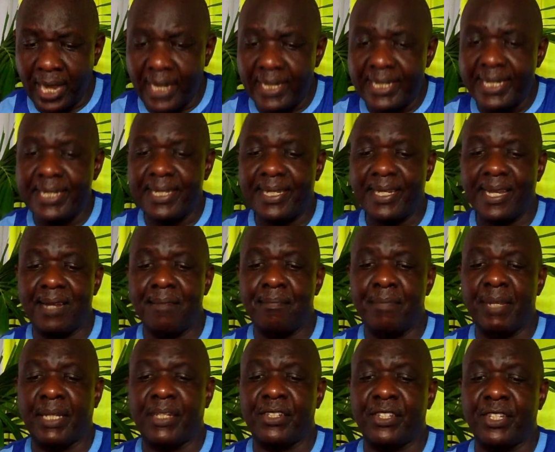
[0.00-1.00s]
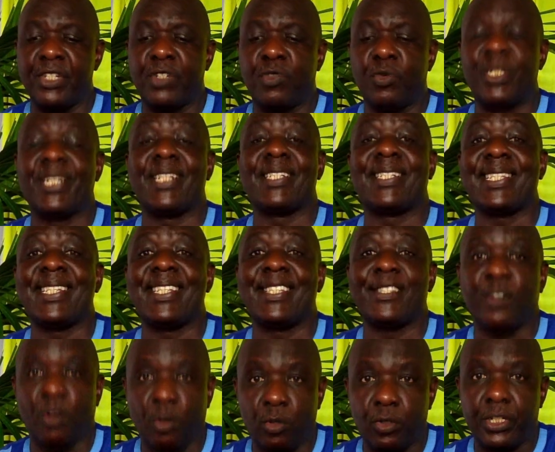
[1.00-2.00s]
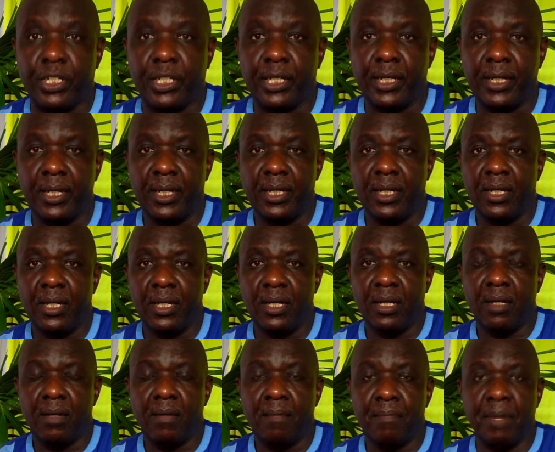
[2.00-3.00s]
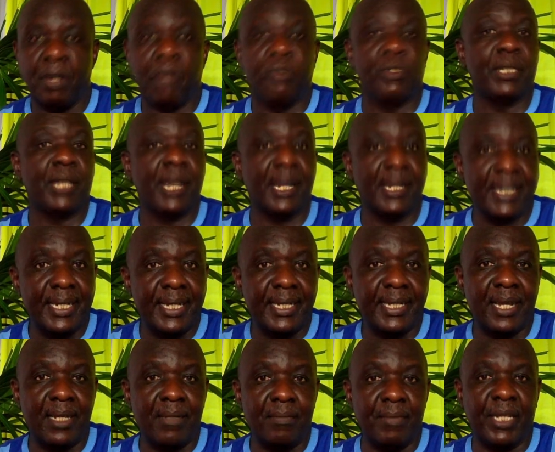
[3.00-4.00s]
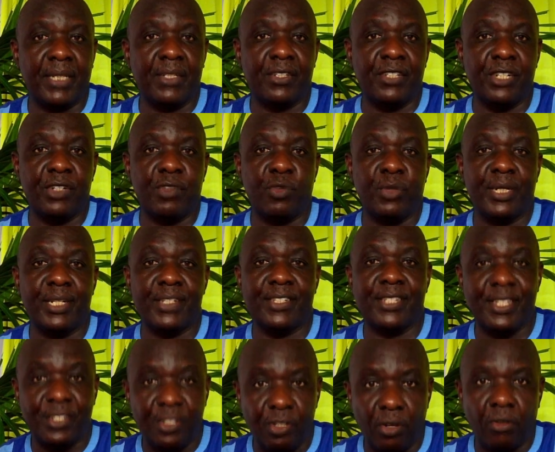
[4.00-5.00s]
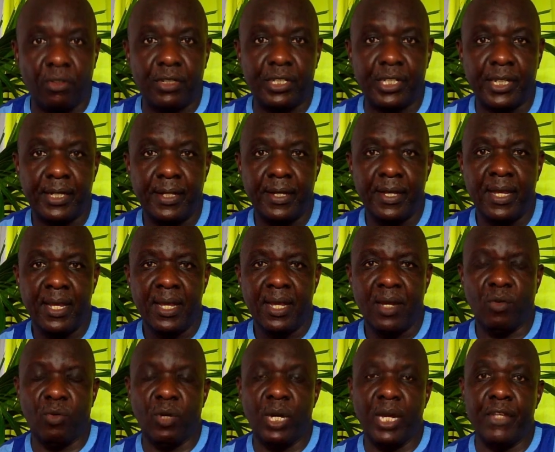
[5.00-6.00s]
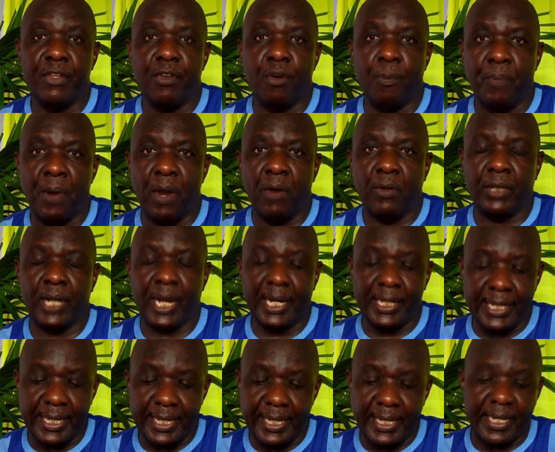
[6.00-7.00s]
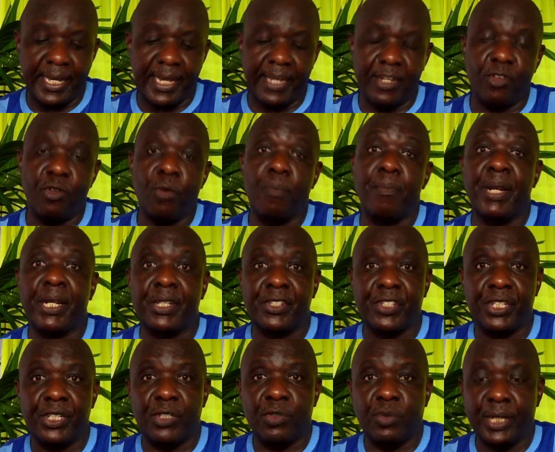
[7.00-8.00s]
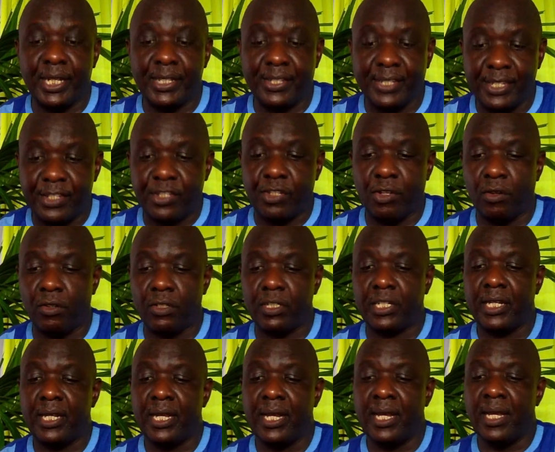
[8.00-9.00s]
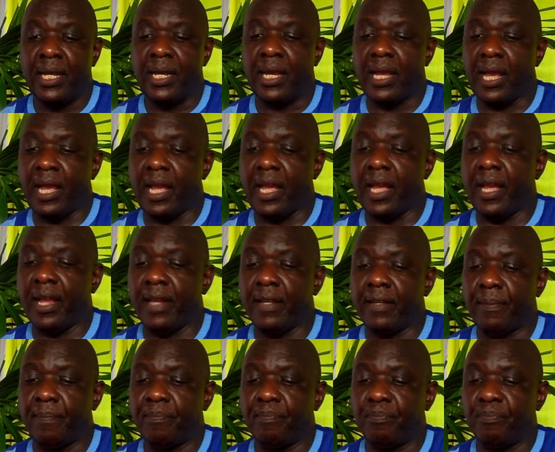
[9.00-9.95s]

garlic and mix it with the sea salt. Pound garlic and mix it with the sea salt. When you pound garlic and you mix it with the sea salt, and